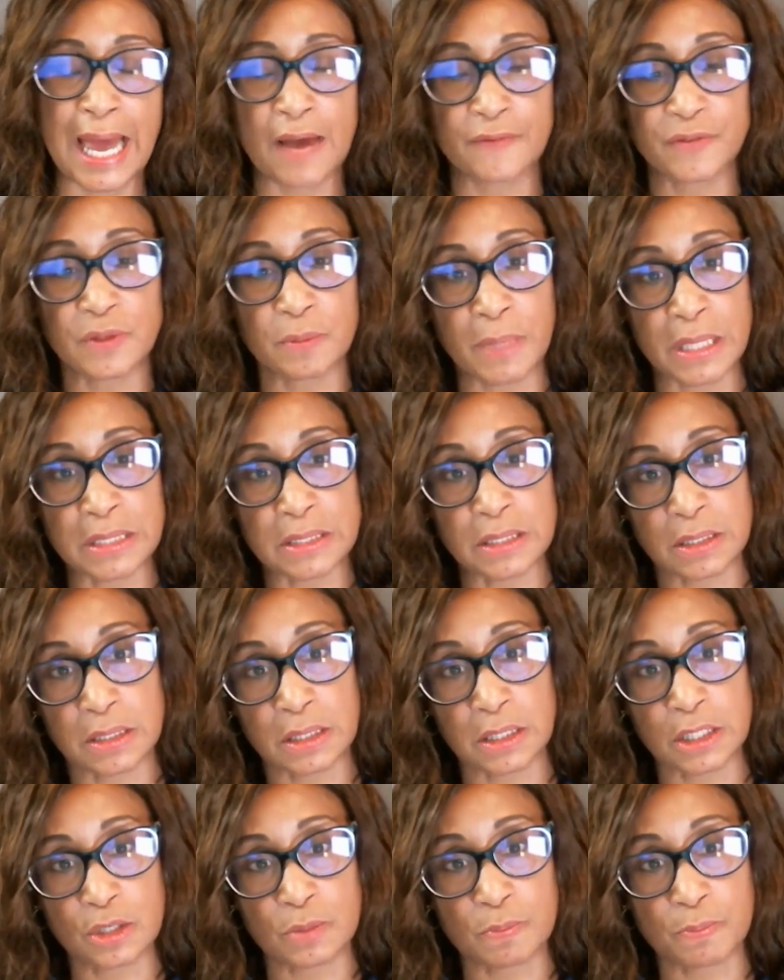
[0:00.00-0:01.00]
to have to
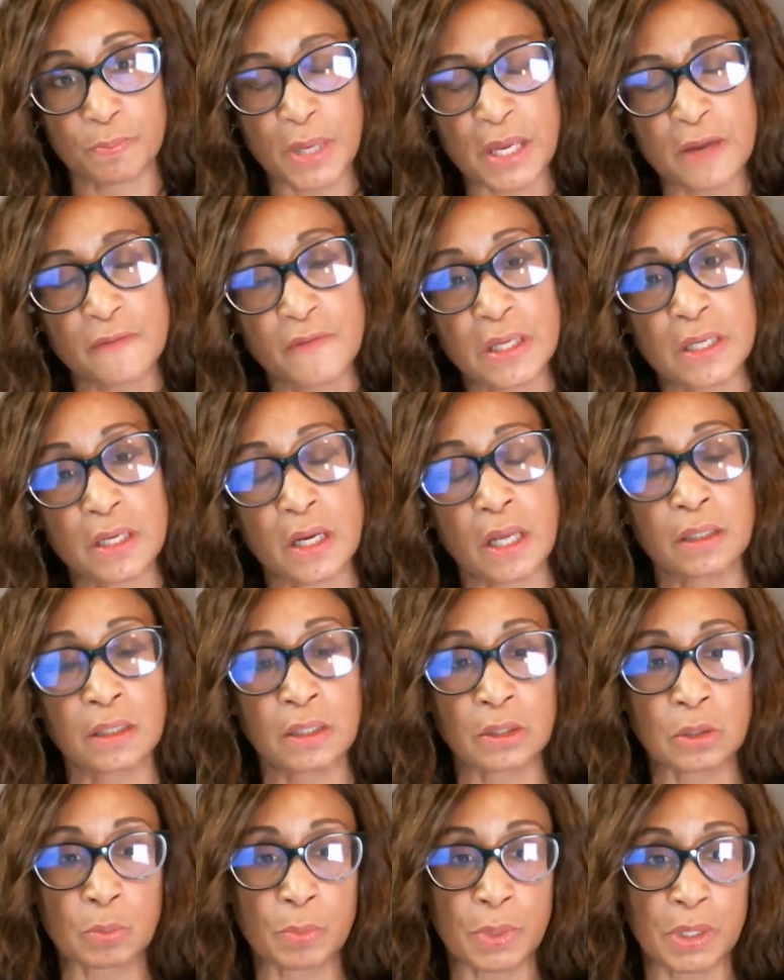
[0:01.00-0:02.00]
basically pivot a
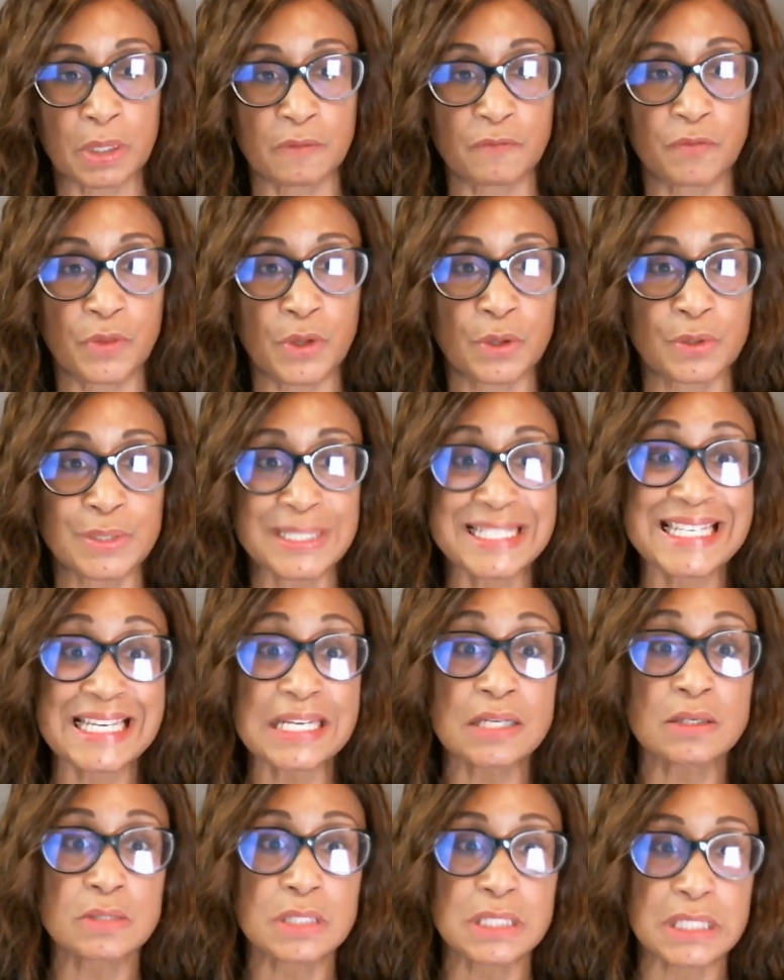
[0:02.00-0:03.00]
little bit of their
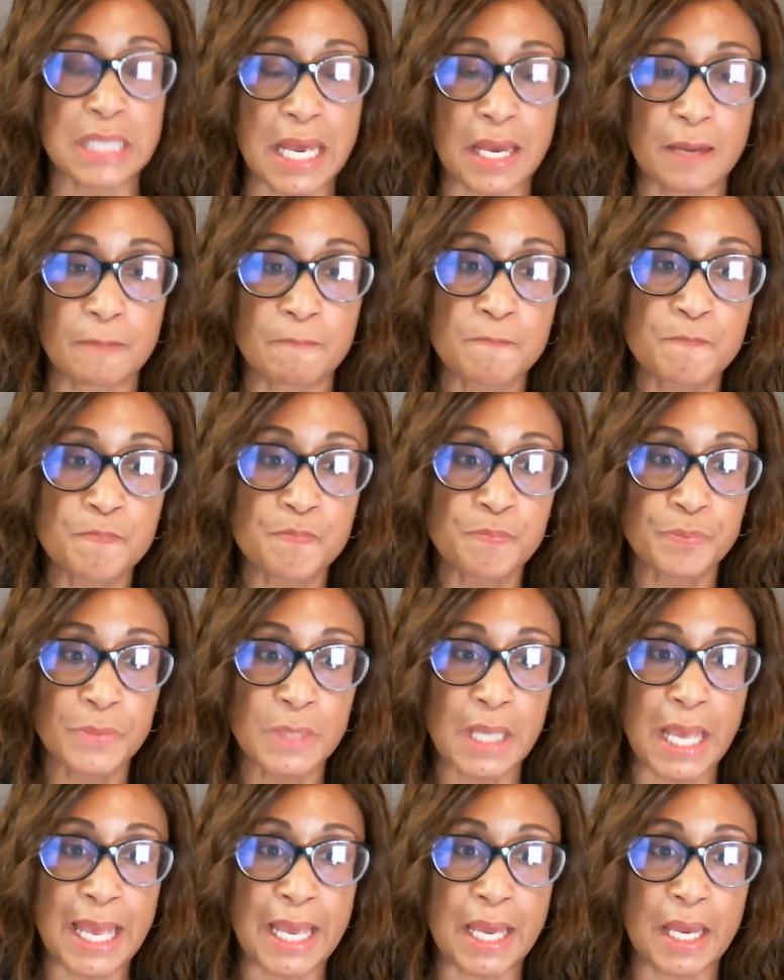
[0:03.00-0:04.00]
skill set
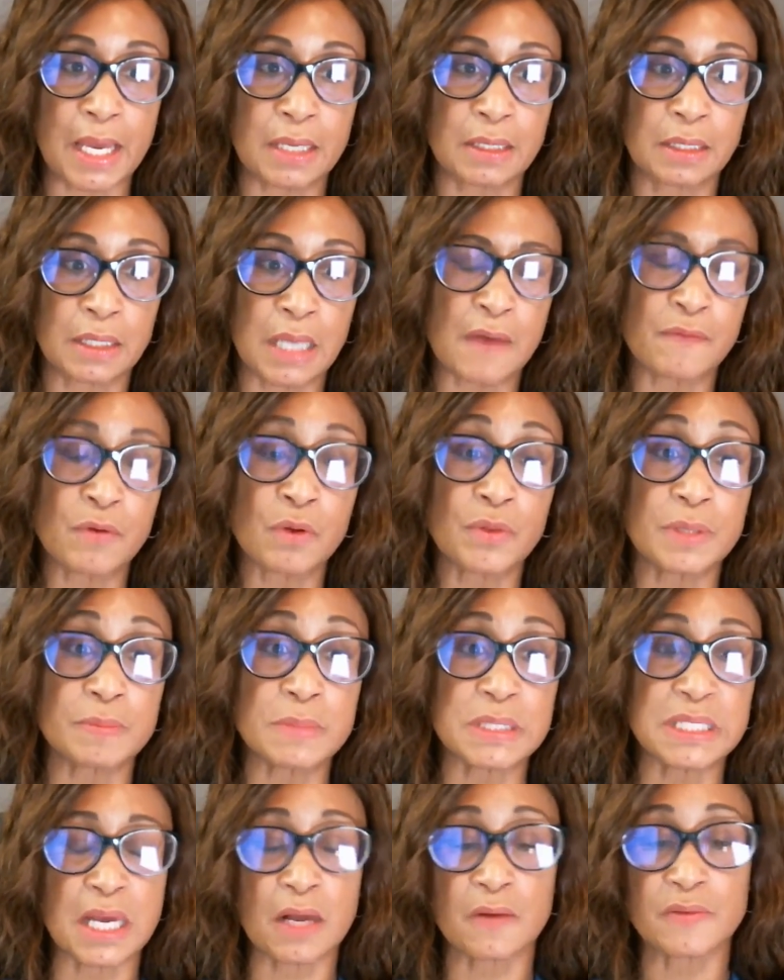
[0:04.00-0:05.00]
and level
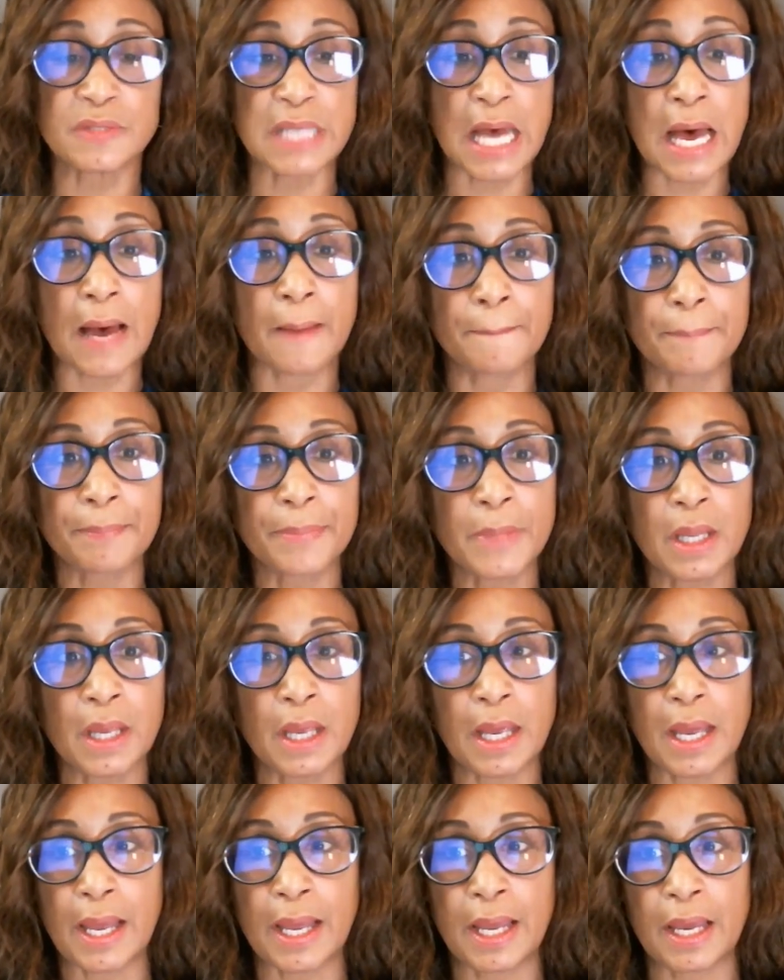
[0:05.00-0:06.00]
themselves up.
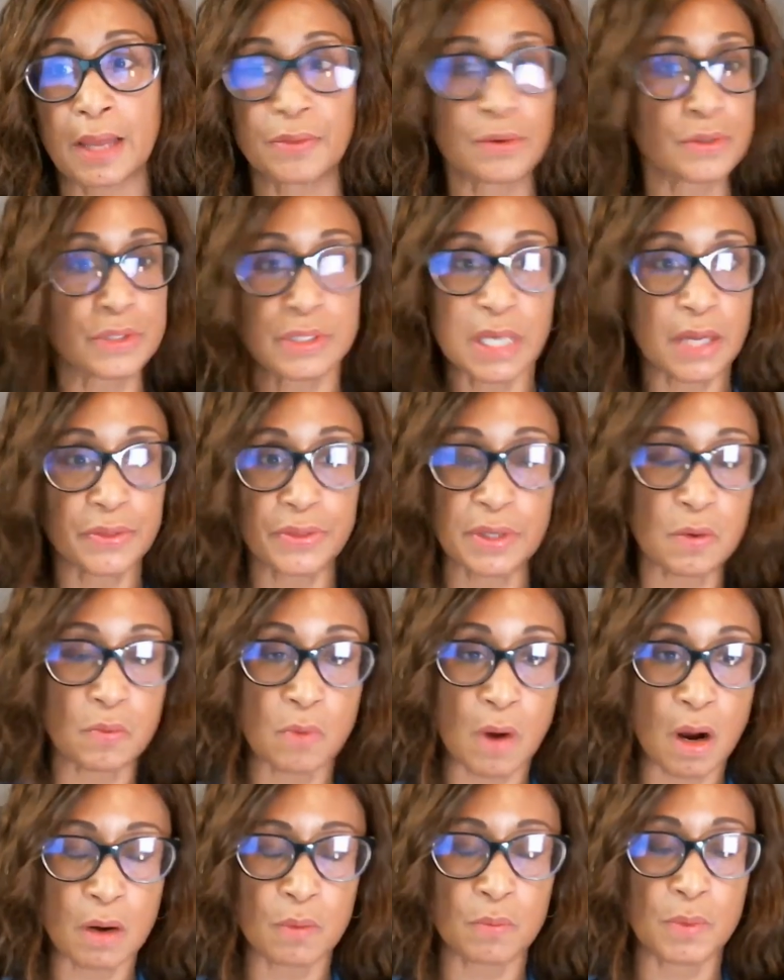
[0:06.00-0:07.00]
And there's nothing
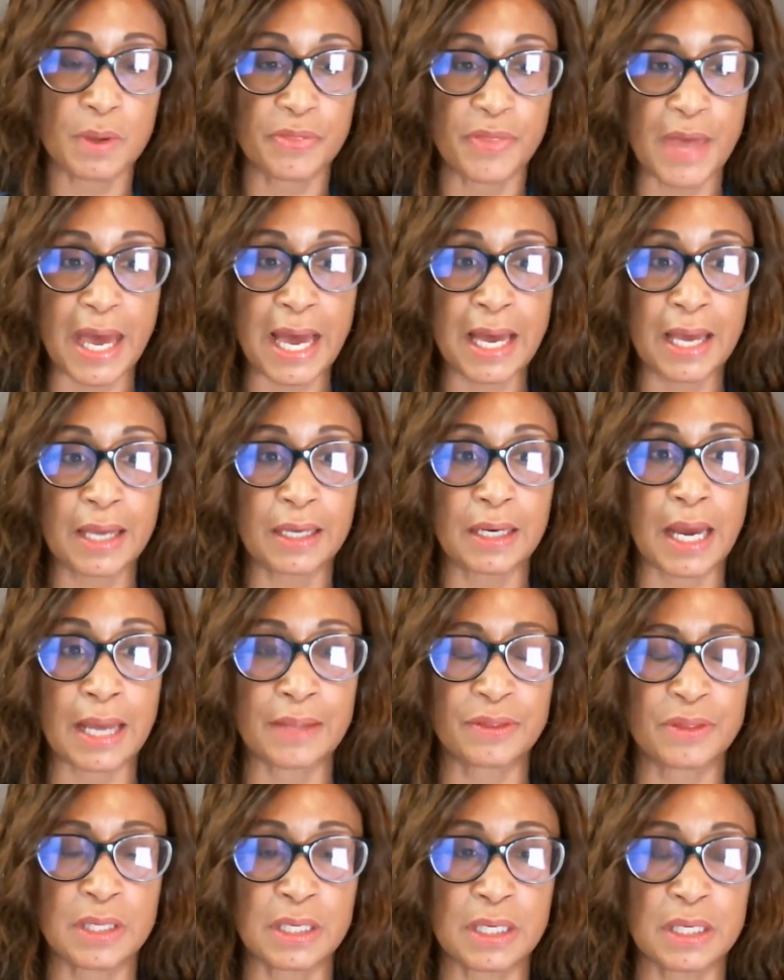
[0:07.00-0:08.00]
wrong with that.
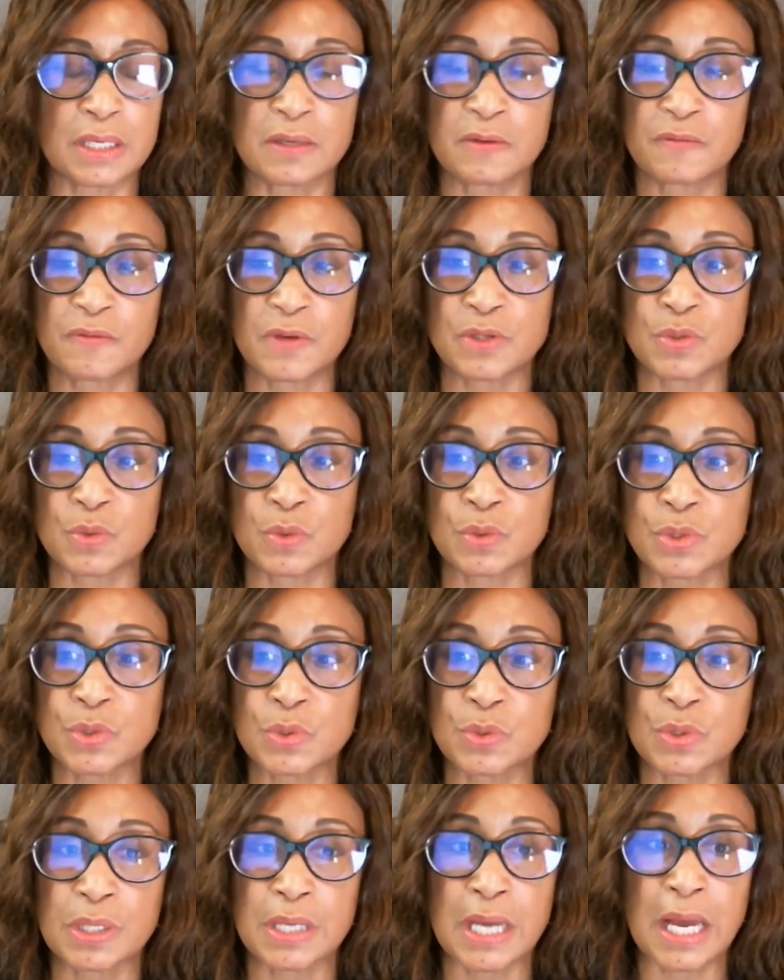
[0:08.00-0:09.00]
I think individuals
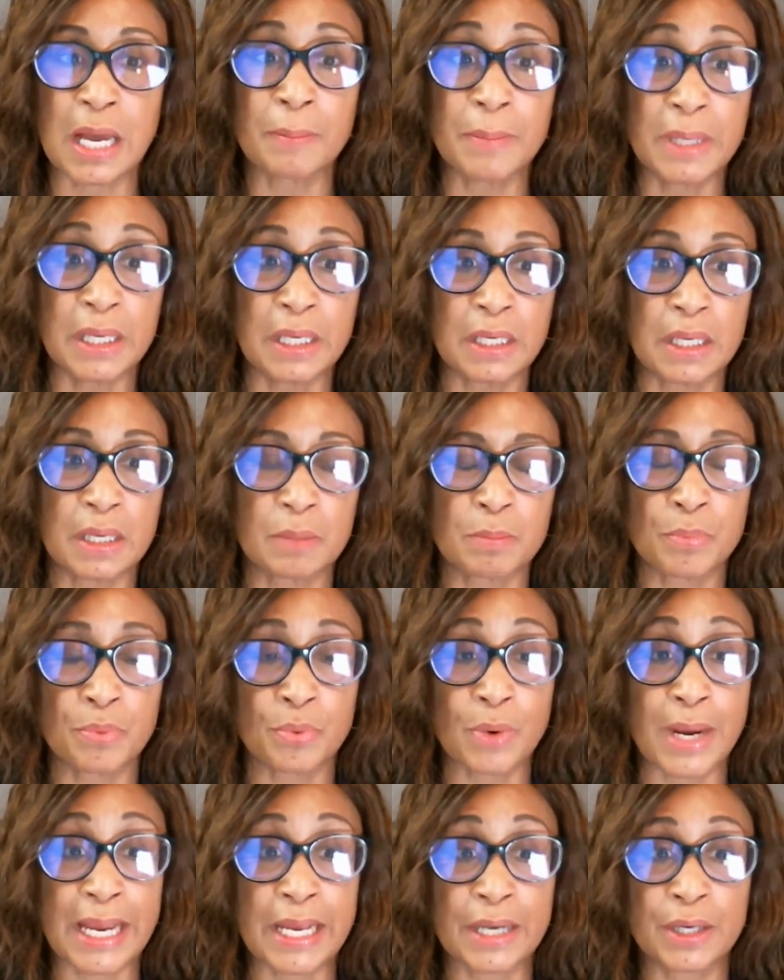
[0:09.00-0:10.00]
who are coming and
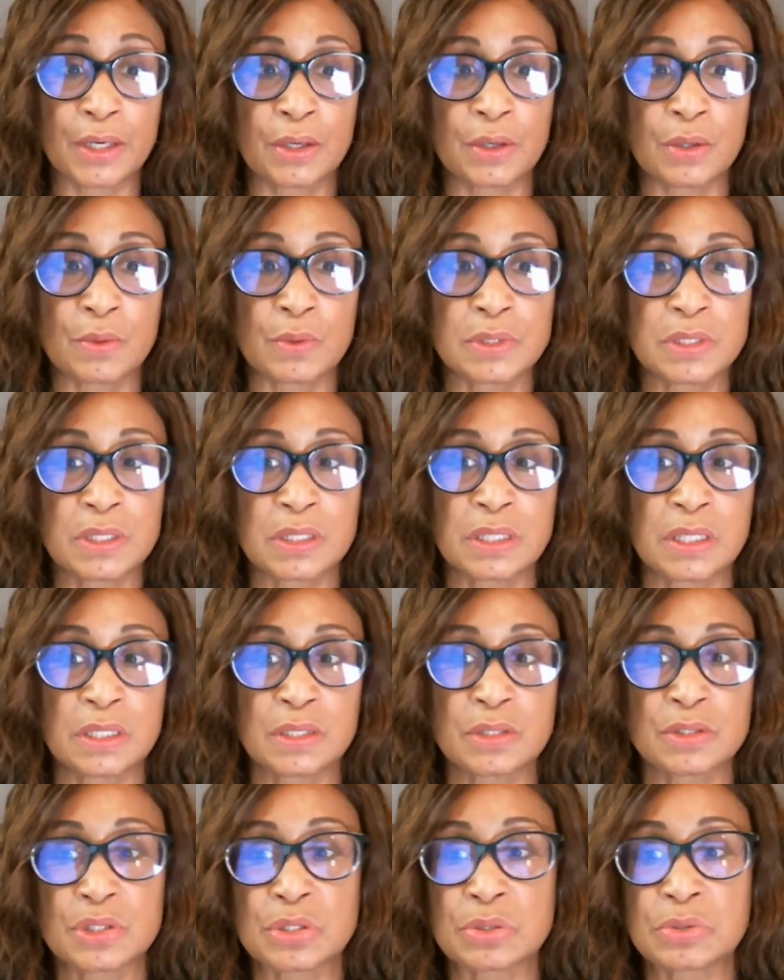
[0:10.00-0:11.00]
brand new into the
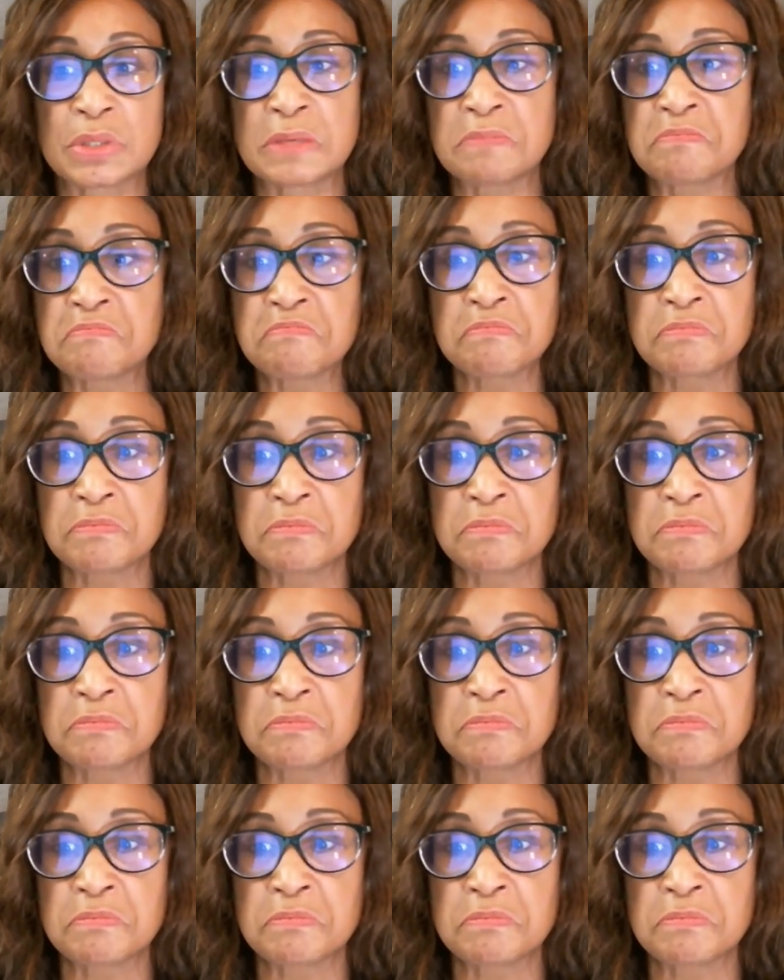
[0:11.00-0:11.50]
industry,